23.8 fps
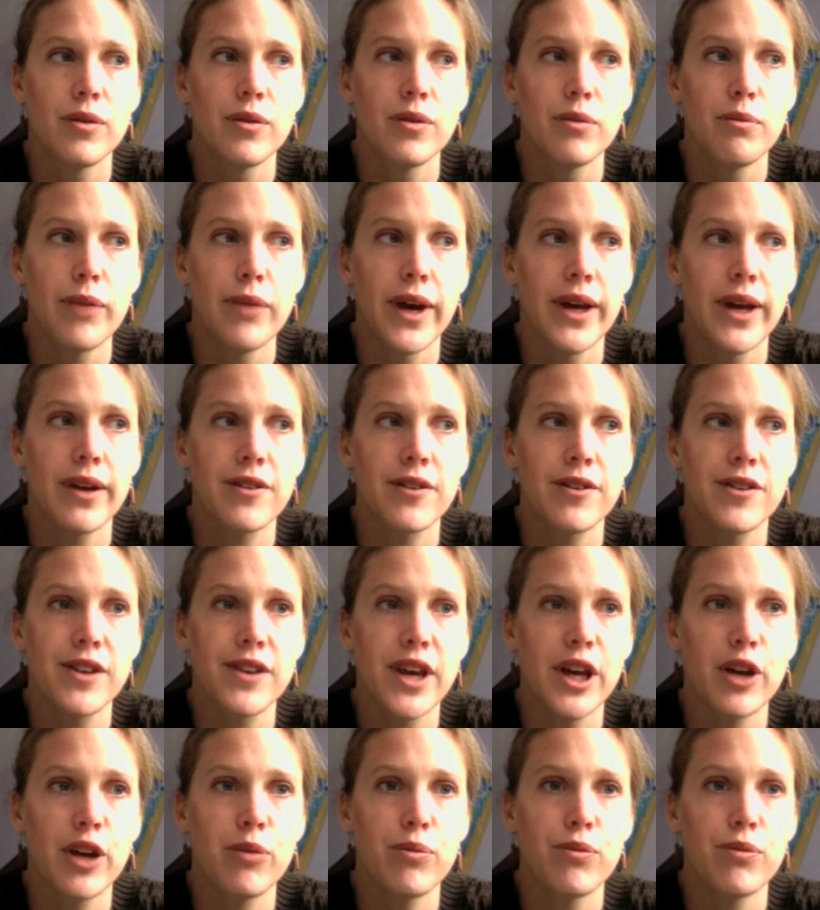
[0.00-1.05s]
my
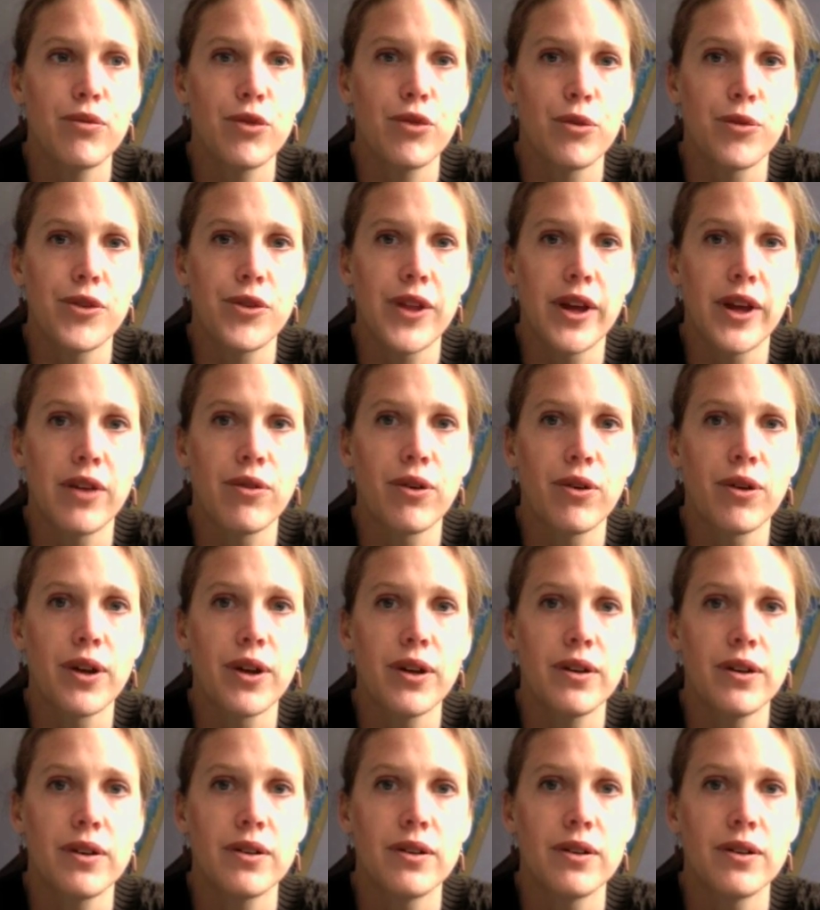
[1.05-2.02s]
escape from slavery.